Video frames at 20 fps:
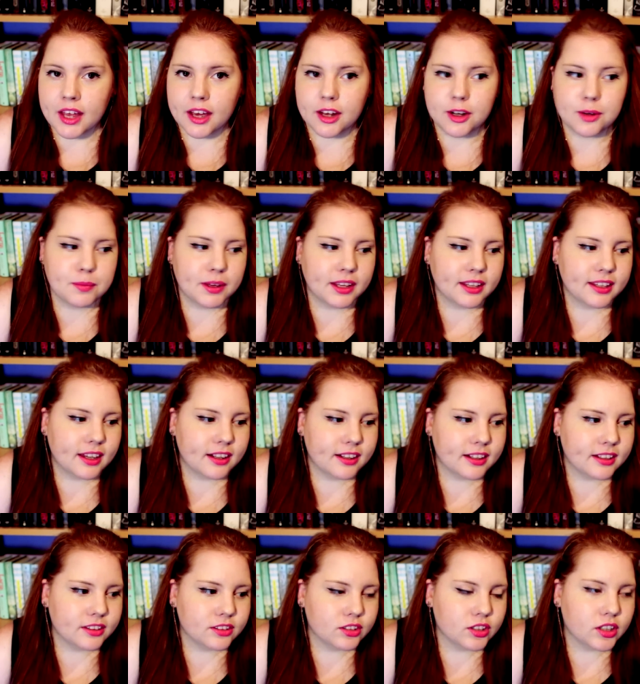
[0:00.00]
our main
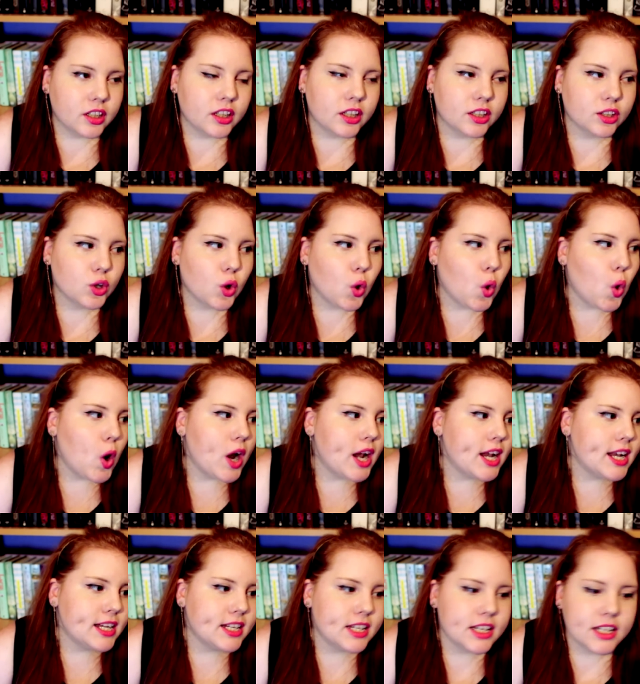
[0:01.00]
character
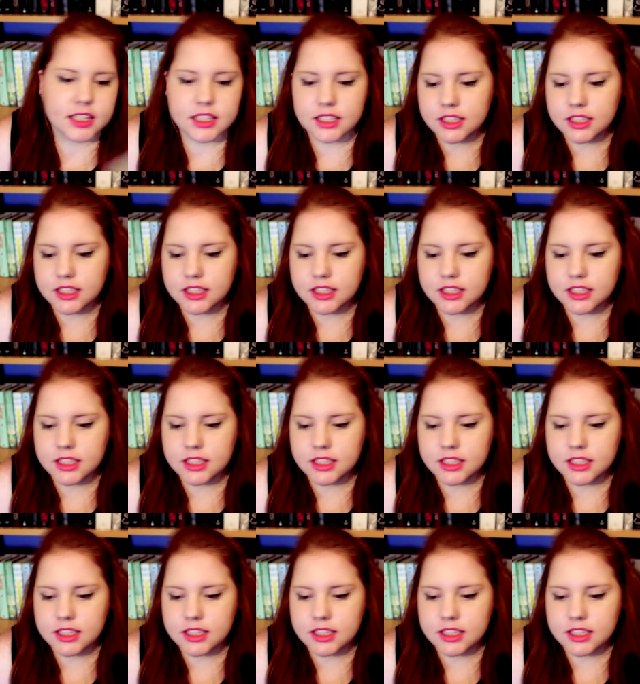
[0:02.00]
called